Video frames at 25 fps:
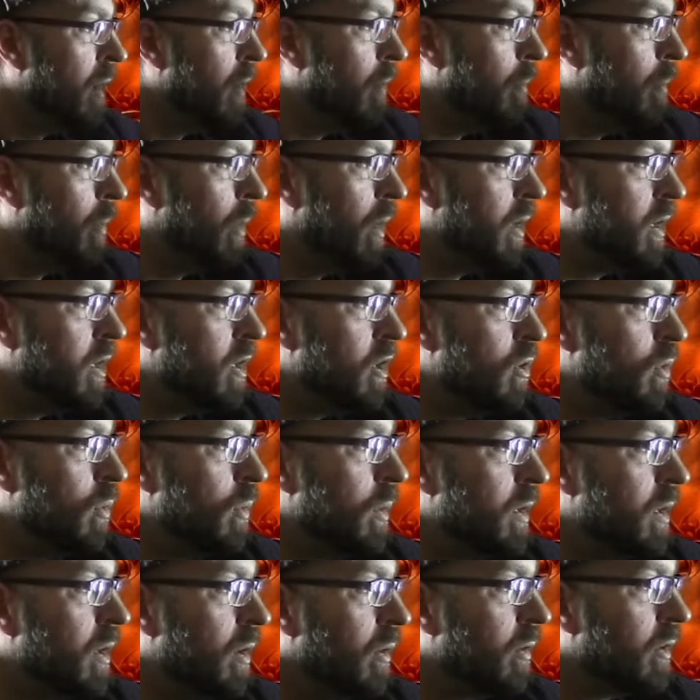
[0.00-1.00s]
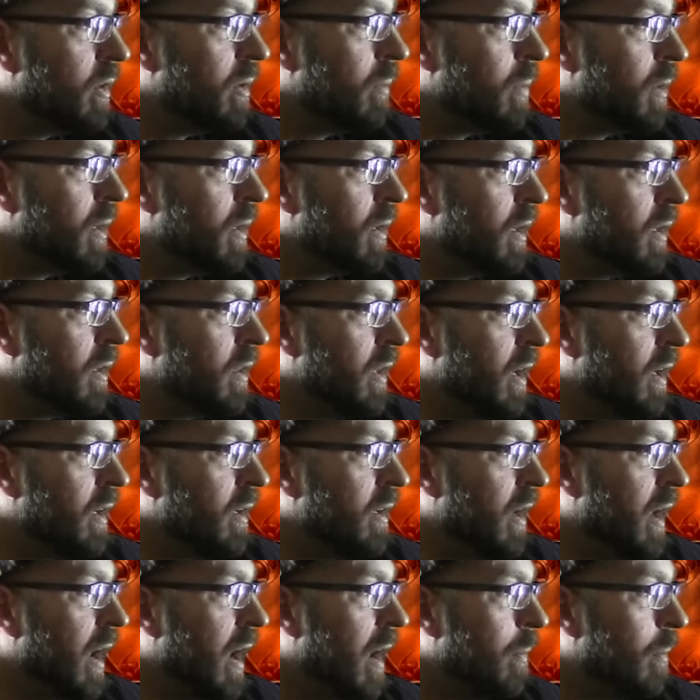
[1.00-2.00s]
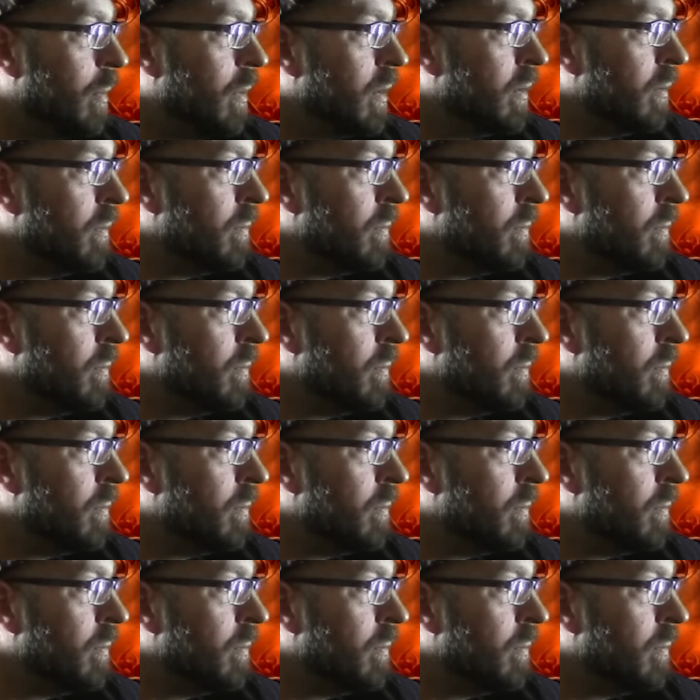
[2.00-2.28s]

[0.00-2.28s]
but you would know something like that could happen.